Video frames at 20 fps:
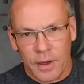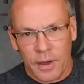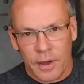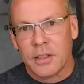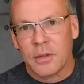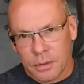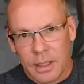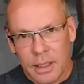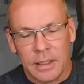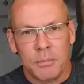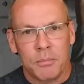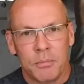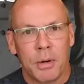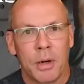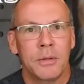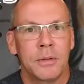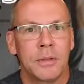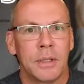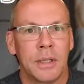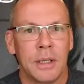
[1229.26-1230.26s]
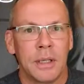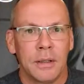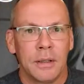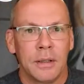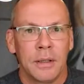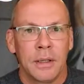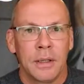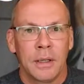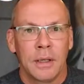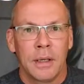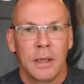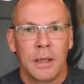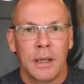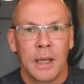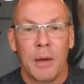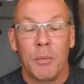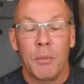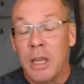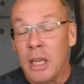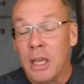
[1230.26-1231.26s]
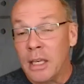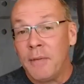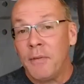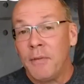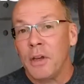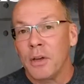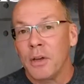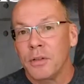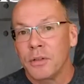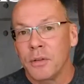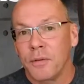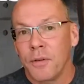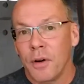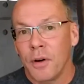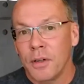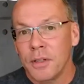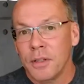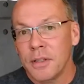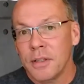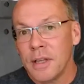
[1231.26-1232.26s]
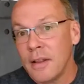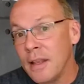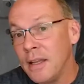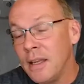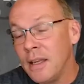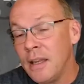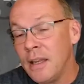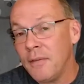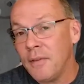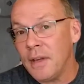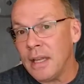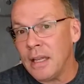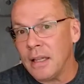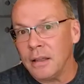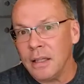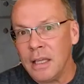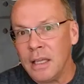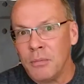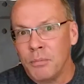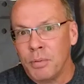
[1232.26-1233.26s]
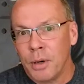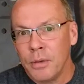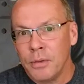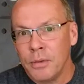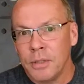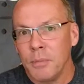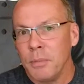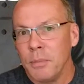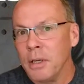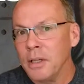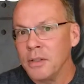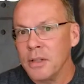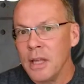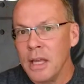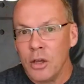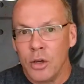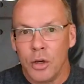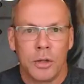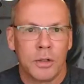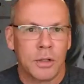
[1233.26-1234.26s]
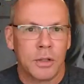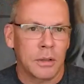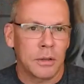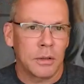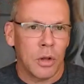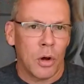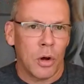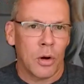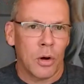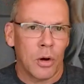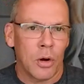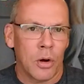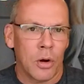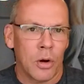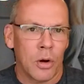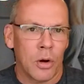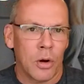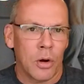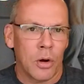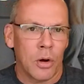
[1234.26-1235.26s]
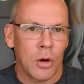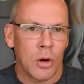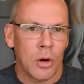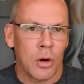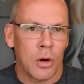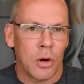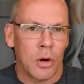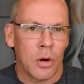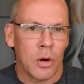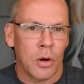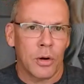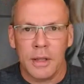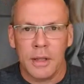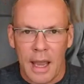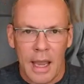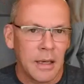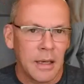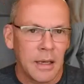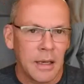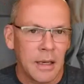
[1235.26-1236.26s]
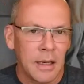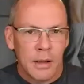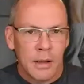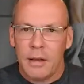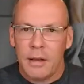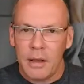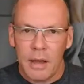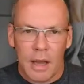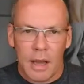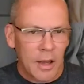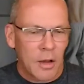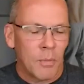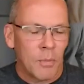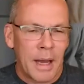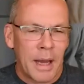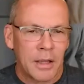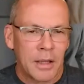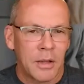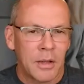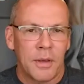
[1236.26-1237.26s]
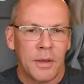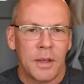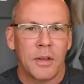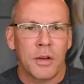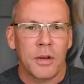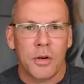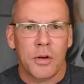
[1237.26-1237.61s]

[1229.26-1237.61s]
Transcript: vegetables, and lean protein. And we could even go so far as to say they didn't even eat lean protein because they cooked and lard and they ate, you know,